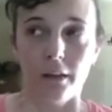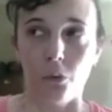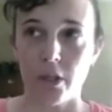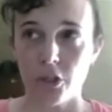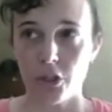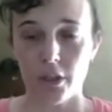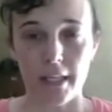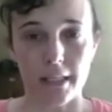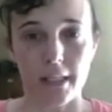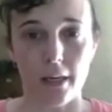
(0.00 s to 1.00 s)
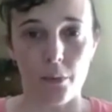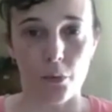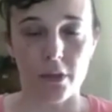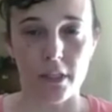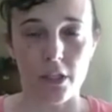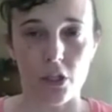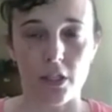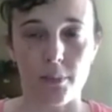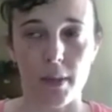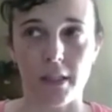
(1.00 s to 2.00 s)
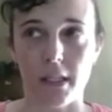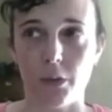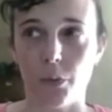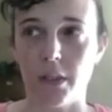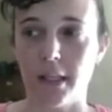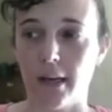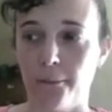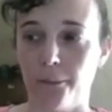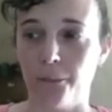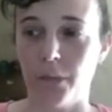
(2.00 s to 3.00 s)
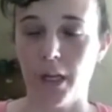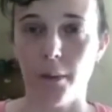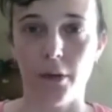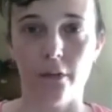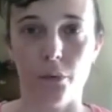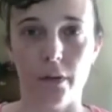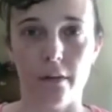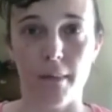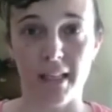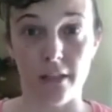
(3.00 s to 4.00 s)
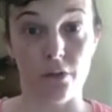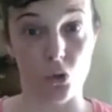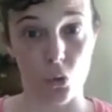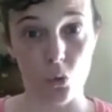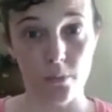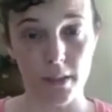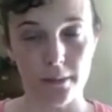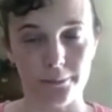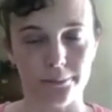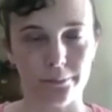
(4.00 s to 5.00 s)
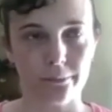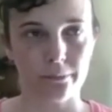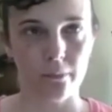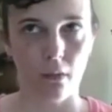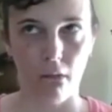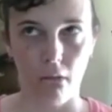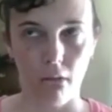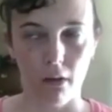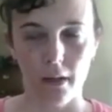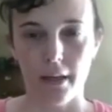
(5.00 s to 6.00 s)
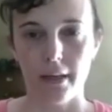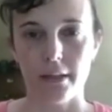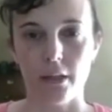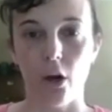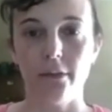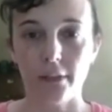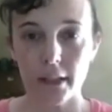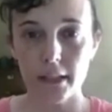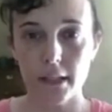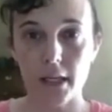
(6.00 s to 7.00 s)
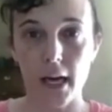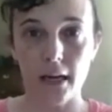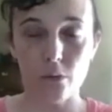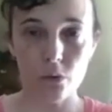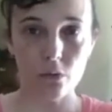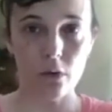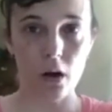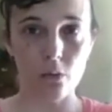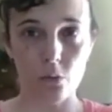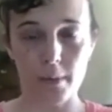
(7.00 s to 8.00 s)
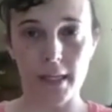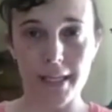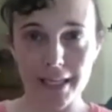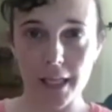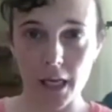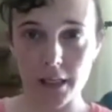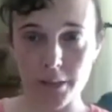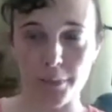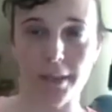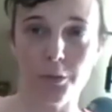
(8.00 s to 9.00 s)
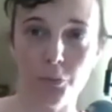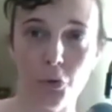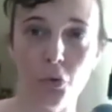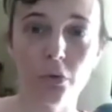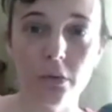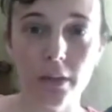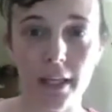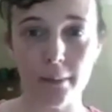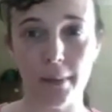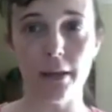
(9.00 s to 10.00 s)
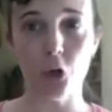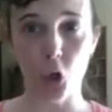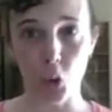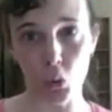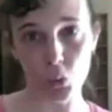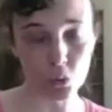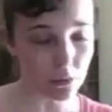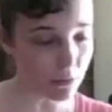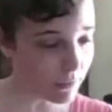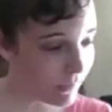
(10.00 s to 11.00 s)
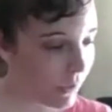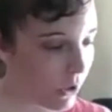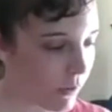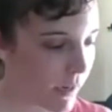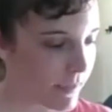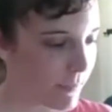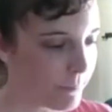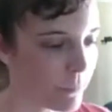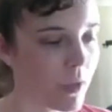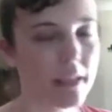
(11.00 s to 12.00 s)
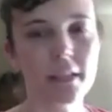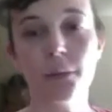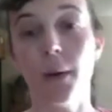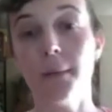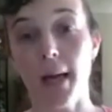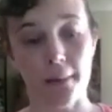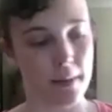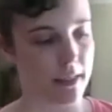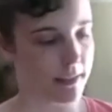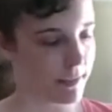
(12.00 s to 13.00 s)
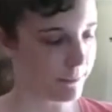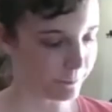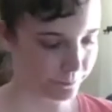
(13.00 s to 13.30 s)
which yesterday we wanted to use, but it was coming over with massive storms. So hopefully today I will be in that splash pool, keeping cool. Alrighty, swim nappies